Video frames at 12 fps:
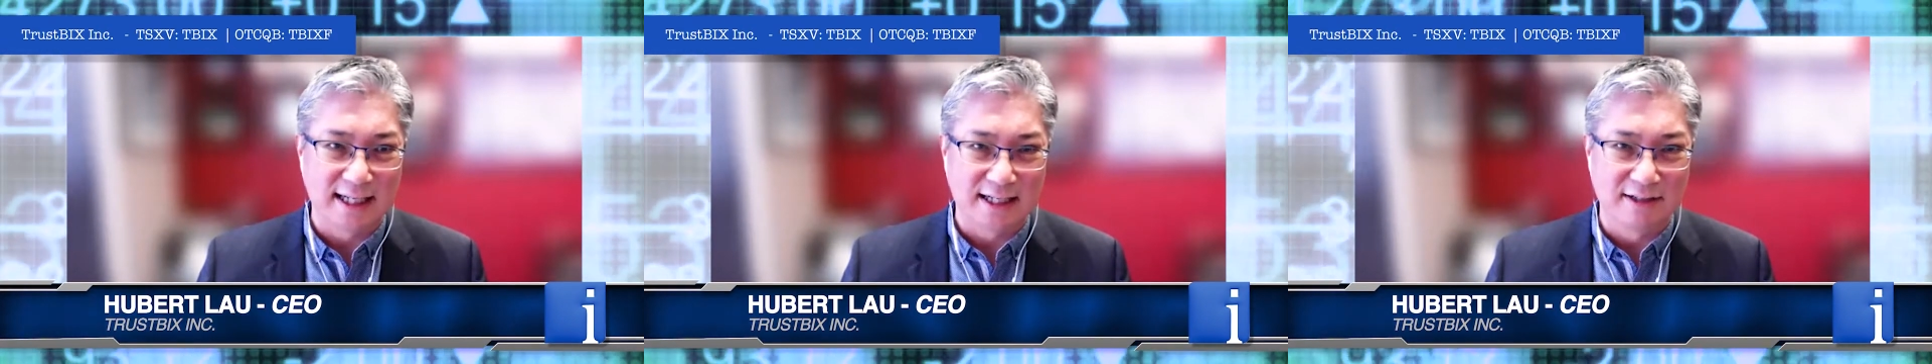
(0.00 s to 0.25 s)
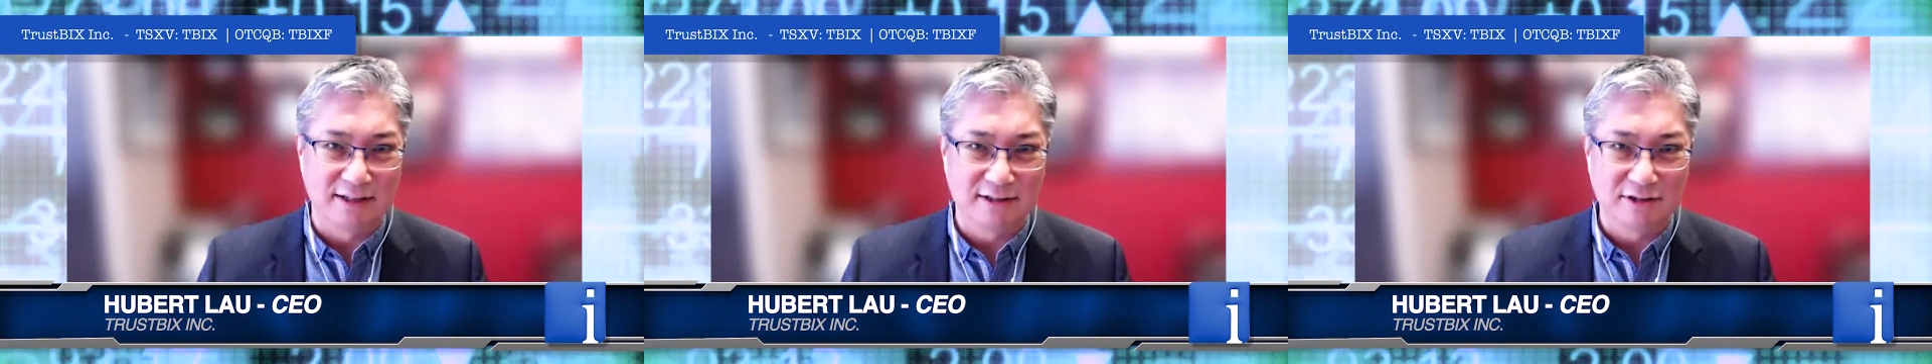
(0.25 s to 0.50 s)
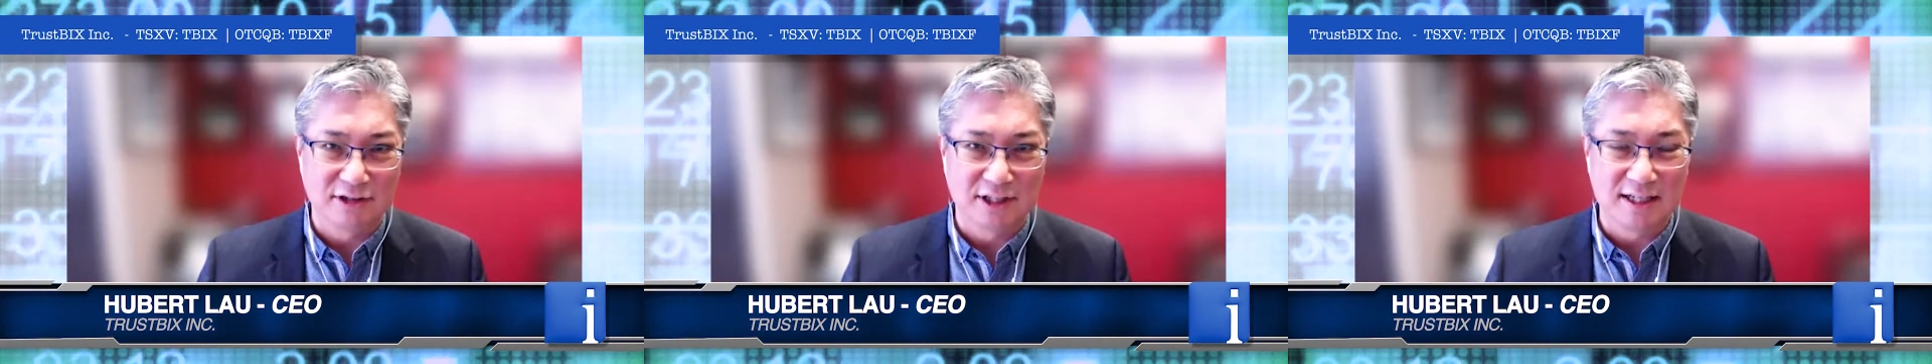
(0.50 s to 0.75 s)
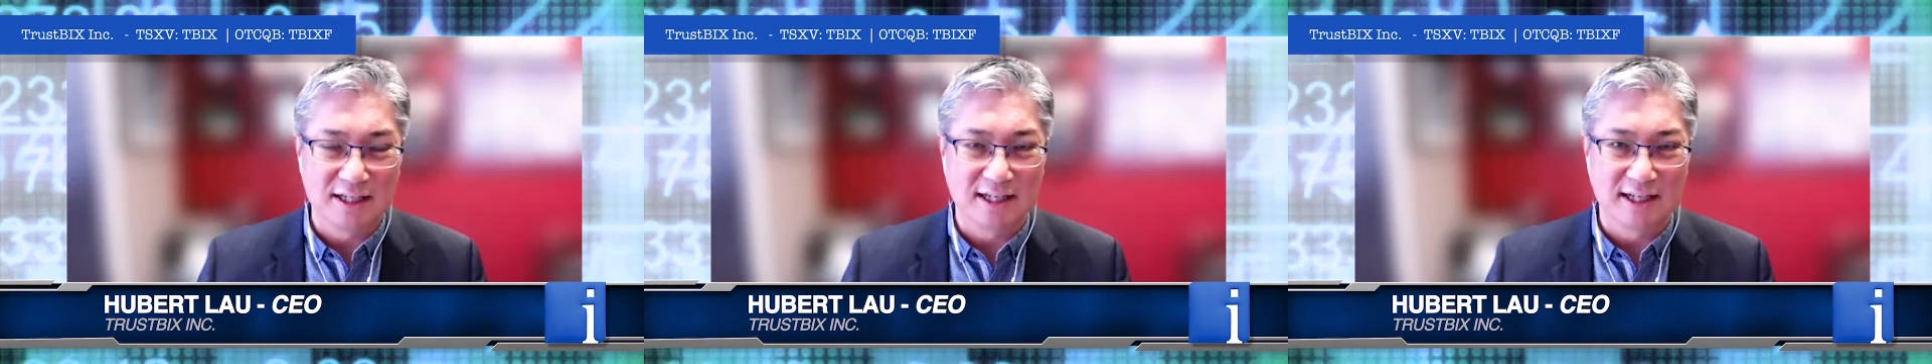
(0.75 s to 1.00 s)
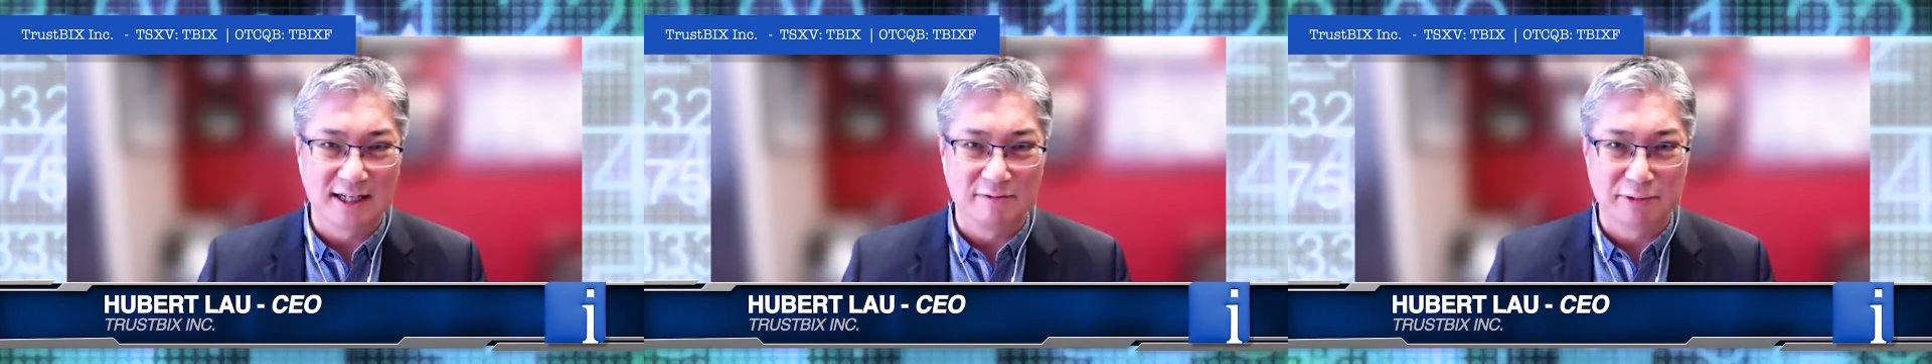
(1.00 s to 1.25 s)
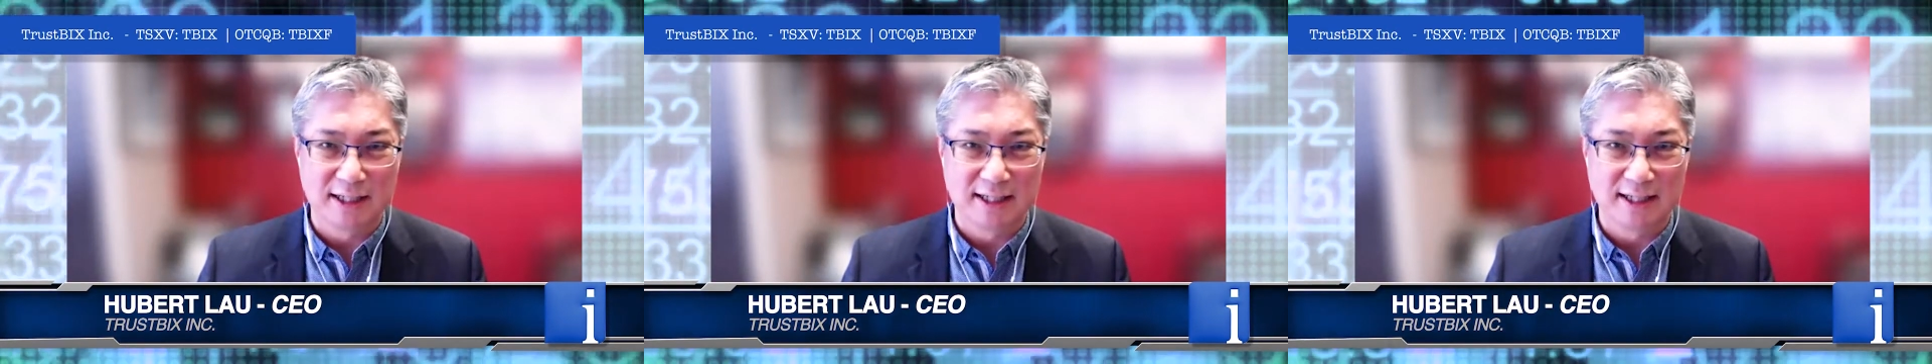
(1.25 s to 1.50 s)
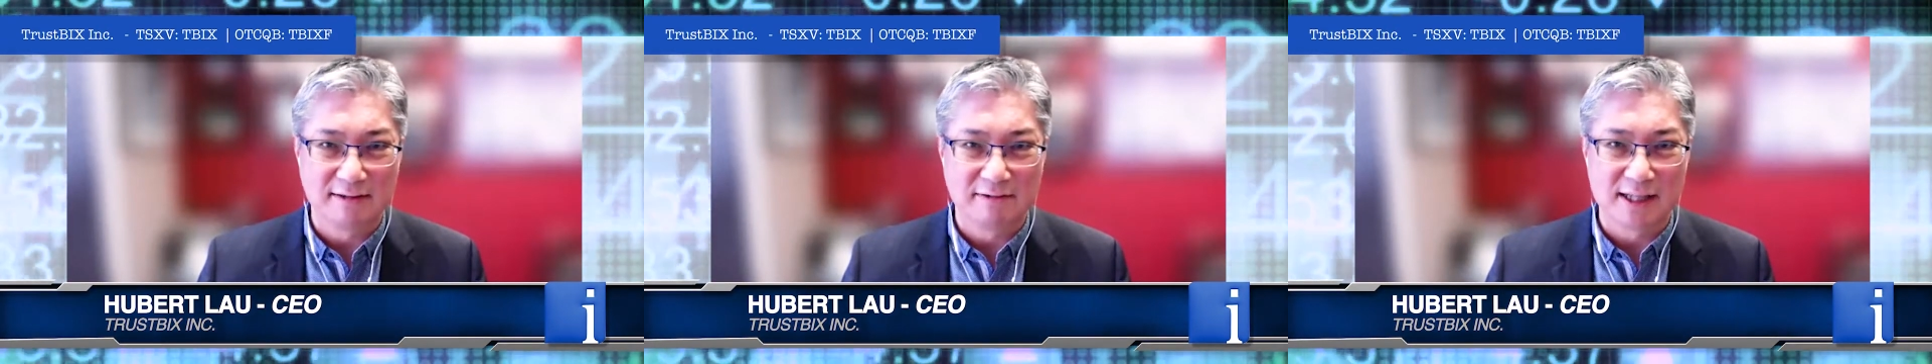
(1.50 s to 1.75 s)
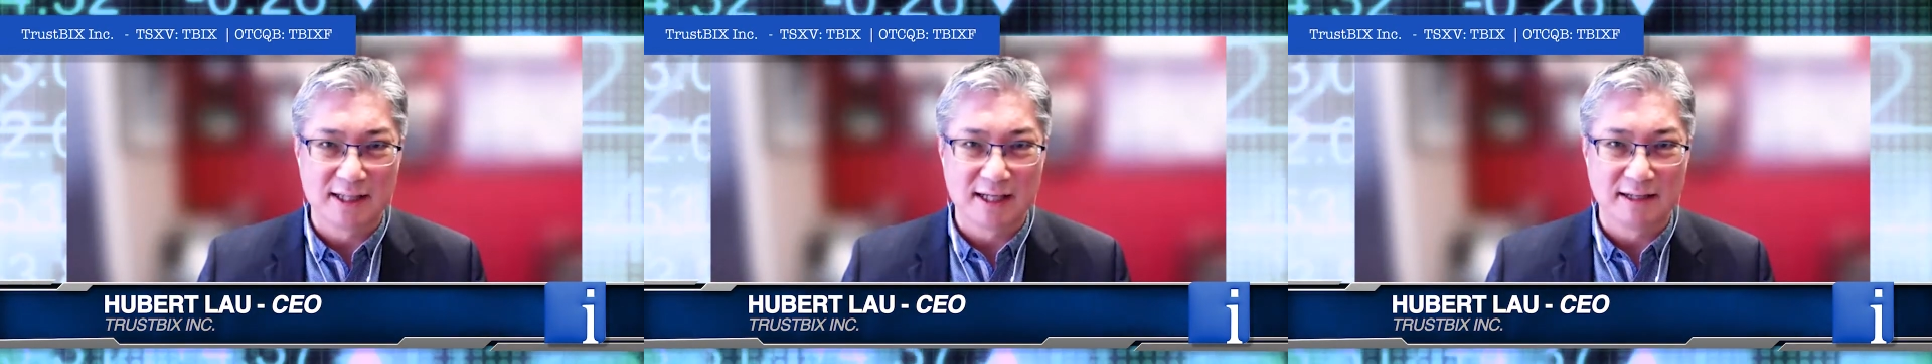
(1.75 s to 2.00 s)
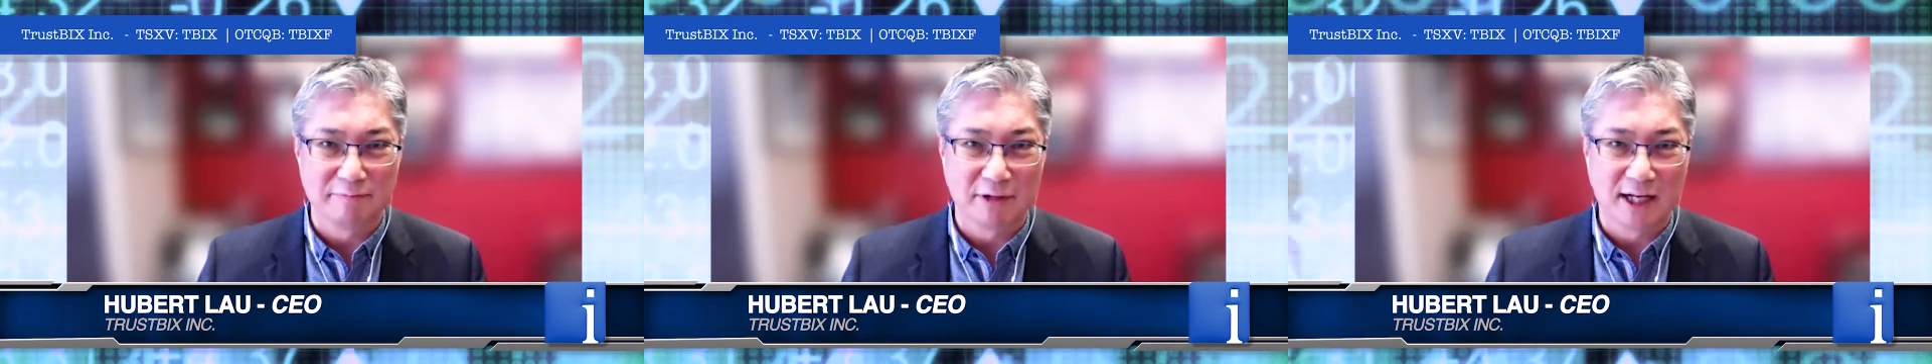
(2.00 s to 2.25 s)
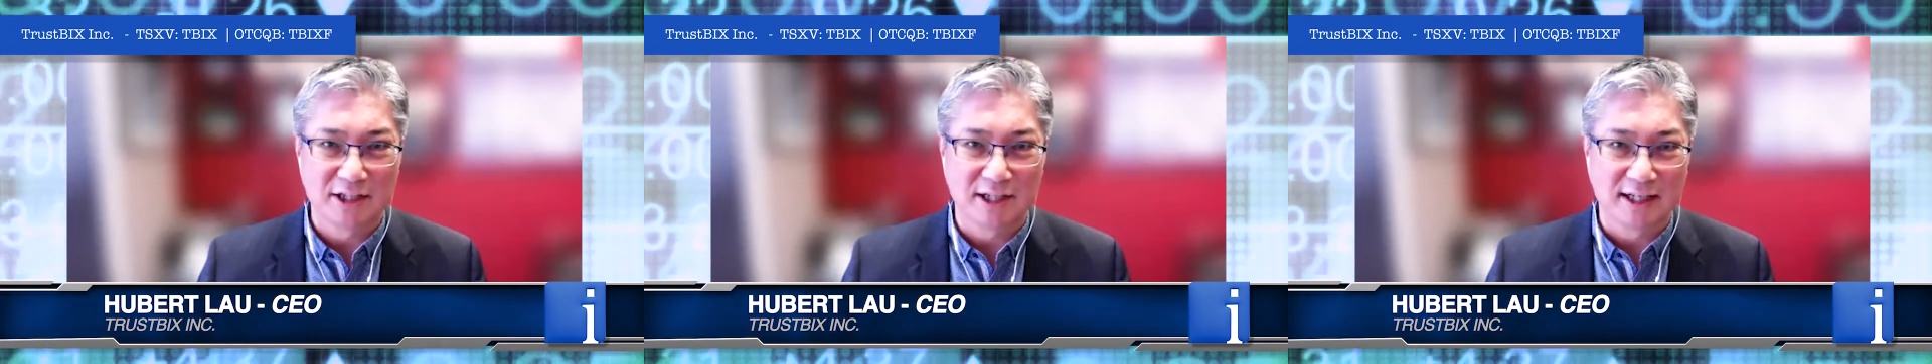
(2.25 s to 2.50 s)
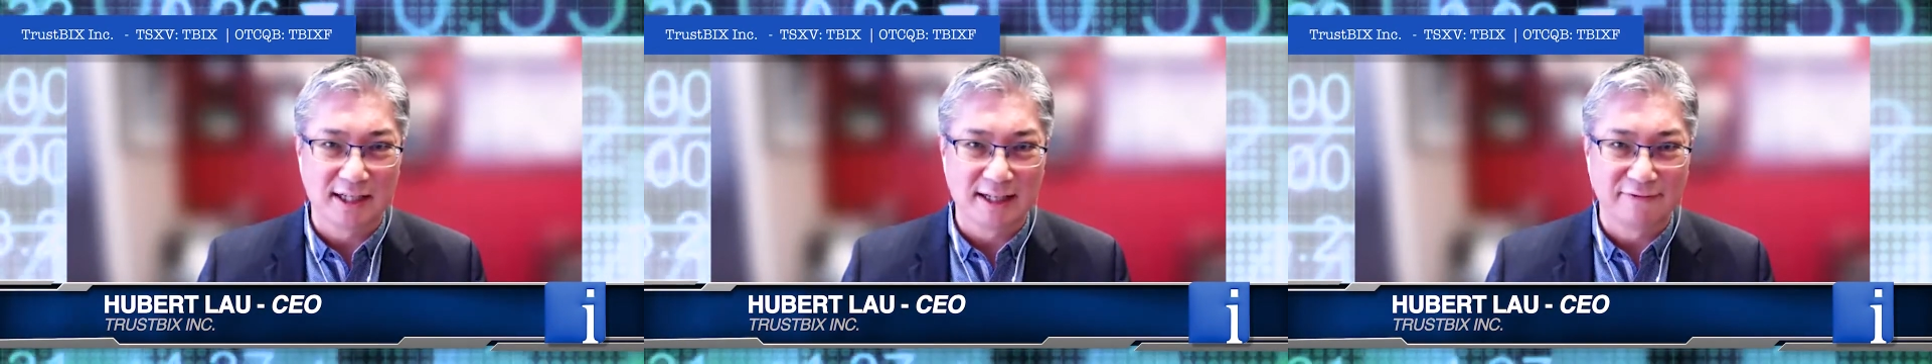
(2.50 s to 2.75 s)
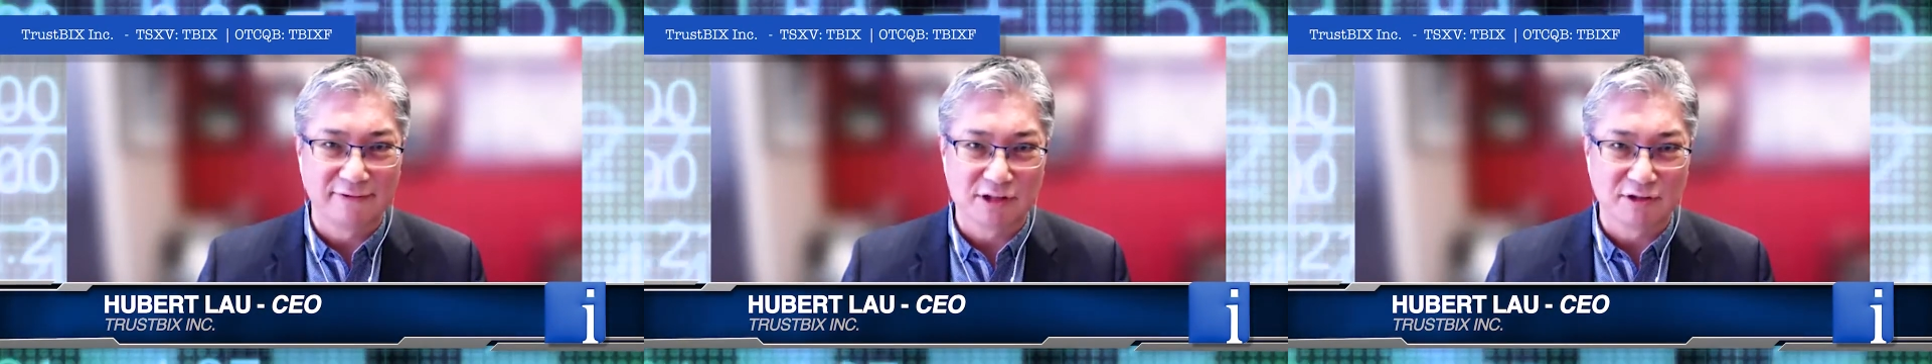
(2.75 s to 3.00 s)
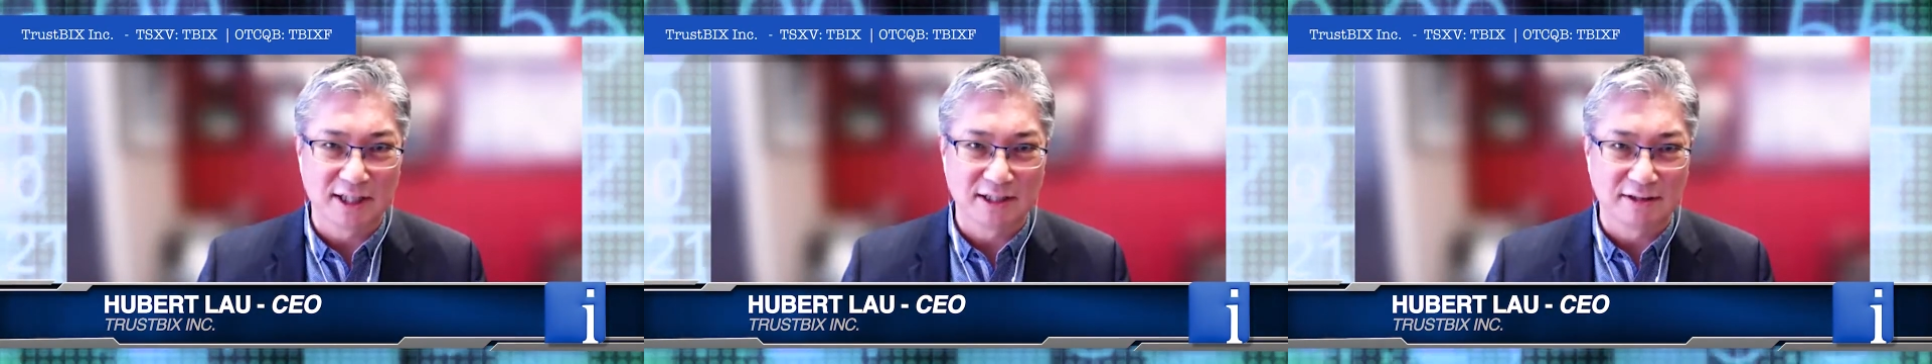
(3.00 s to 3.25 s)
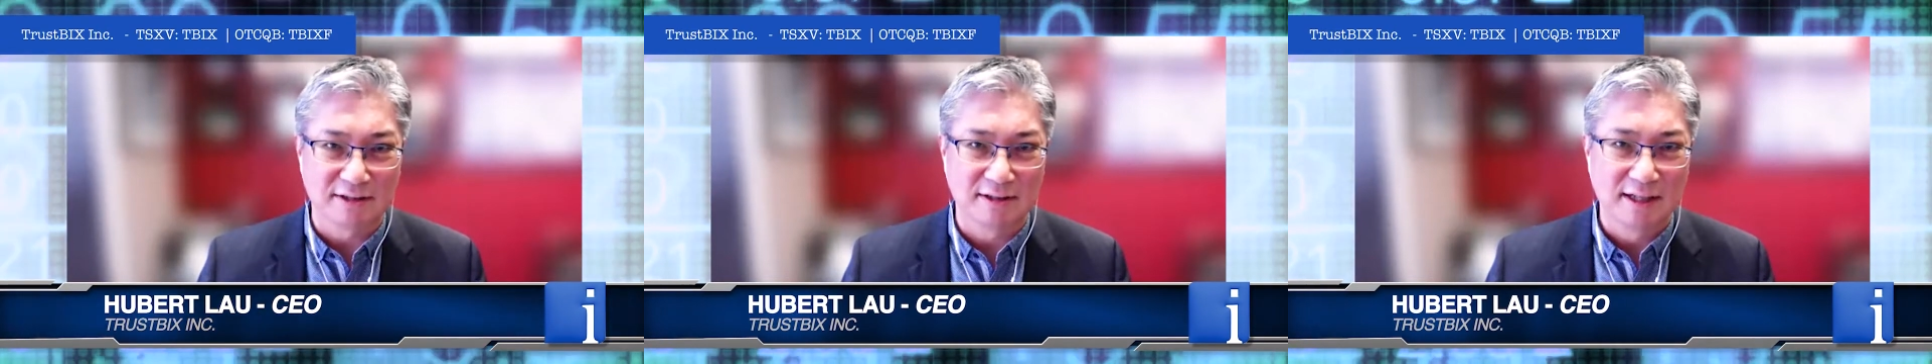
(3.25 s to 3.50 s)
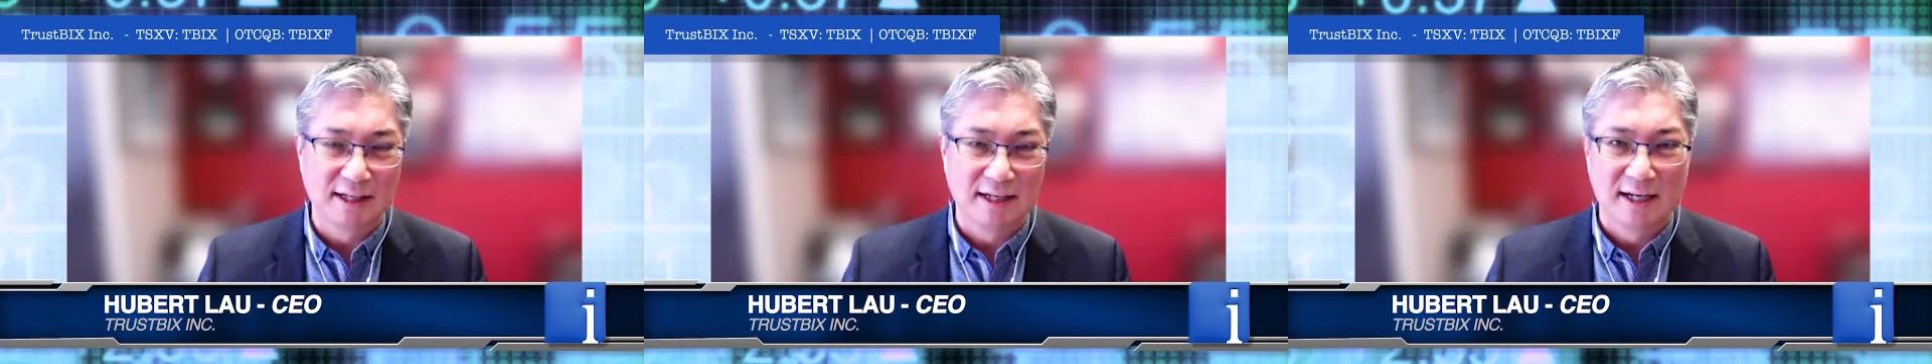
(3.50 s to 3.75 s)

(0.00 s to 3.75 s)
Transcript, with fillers: technology company with a blockchain infrastructure